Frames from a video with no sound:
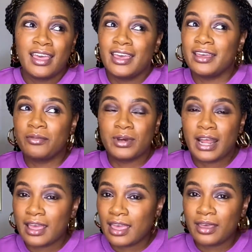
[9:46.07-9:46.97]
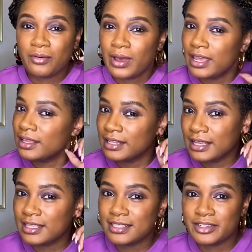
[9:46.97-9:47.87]
And when I gain weight, like,
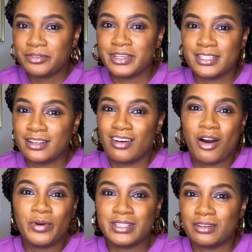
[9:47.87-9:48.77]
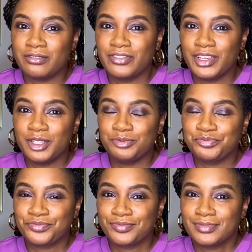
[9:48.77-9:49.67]
these earrings are always gonna fit.
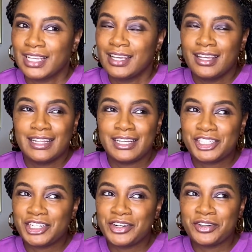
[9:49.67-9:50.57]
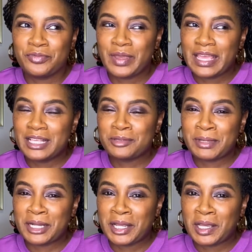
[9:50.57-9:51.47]
That shirt and the pants
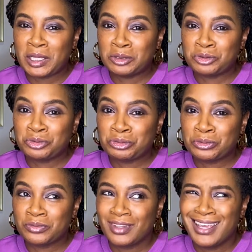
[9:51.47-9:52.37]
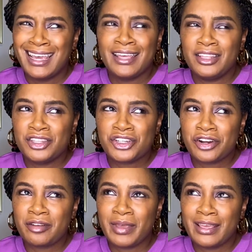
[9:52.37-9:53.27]
might not. And then the shirt
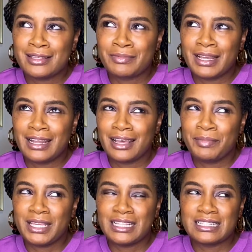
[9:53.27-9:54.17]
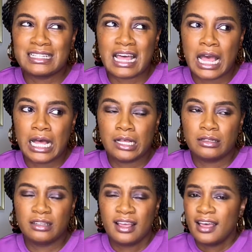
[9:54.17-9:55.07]
and the pants might not be in
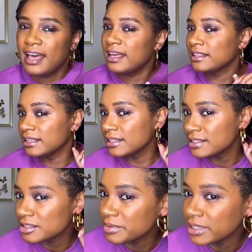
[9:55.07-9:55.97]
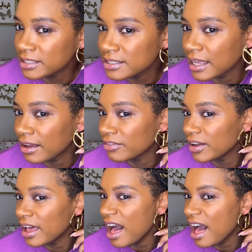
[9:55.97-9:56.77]
style. I think these will be in style forever.